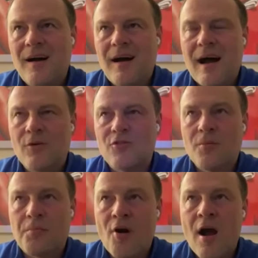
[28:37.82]
I was
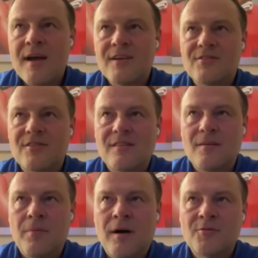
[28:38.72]
surprised that the
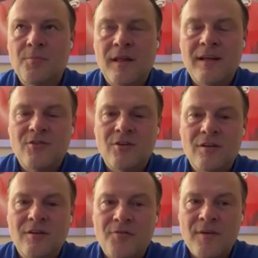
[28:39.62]
Bucks played as
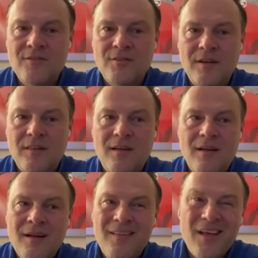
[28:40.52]
good defensively.
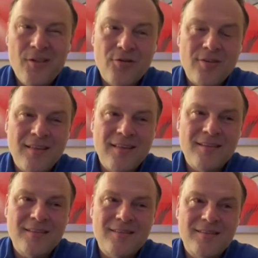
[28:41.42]
But the other thing
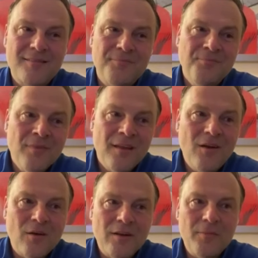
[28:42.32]
that's
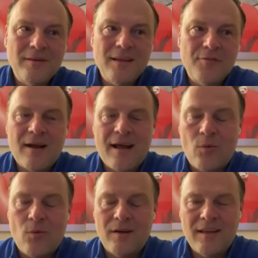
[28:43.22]
you know a little bit different. I
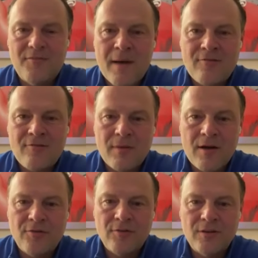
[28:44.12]
don't want to give Patrick
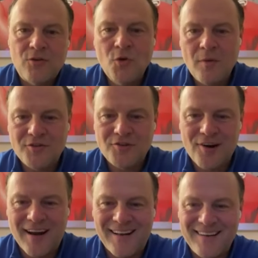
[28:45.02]
Beverley too much
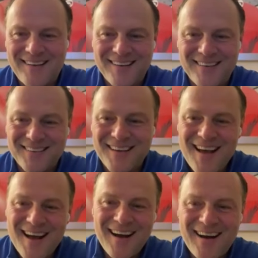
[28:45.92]
credit because
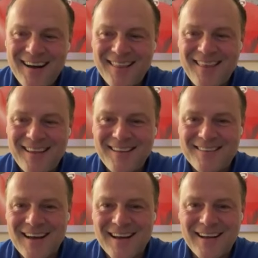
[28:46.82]
uh, I think
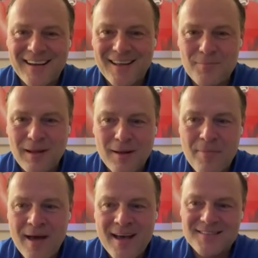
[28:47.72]
he's kind of can be a
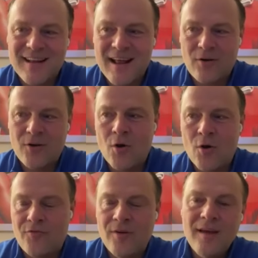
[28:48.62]
pest, and I don't know
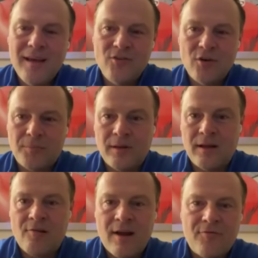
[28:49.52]
if he's going to
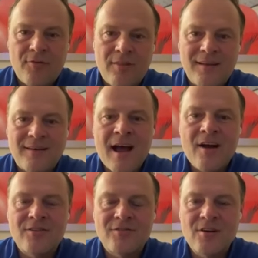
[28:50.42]
play great for the
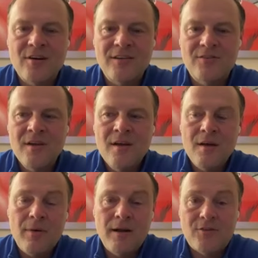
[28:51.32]
entire series.
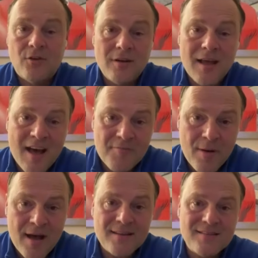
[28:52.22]
But it's good to have
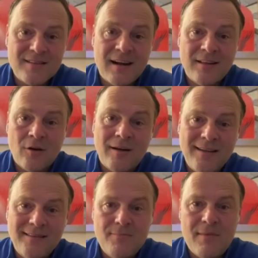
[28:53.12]
pests, and I thought
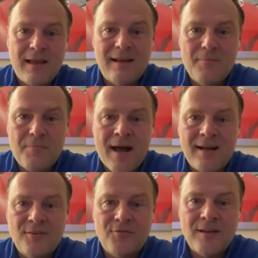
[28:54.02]
he did make an
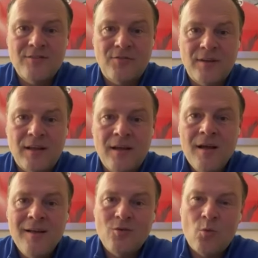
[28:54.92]
impact defensively
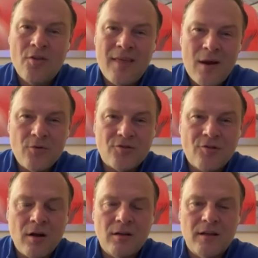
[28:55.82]
to where they were
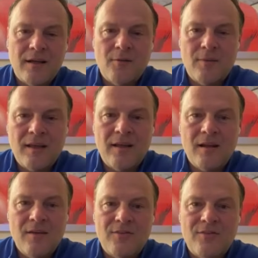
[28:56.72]
struggling at the
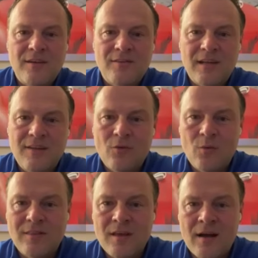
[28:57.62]
beginning of the season, even
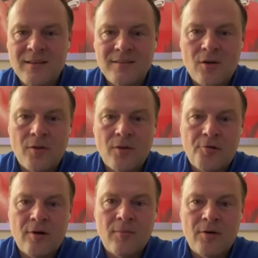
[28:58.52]
with Giannis on the
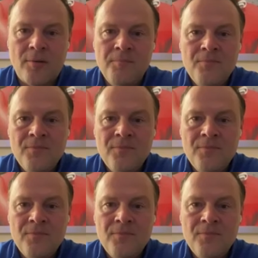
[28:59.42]
perimeter.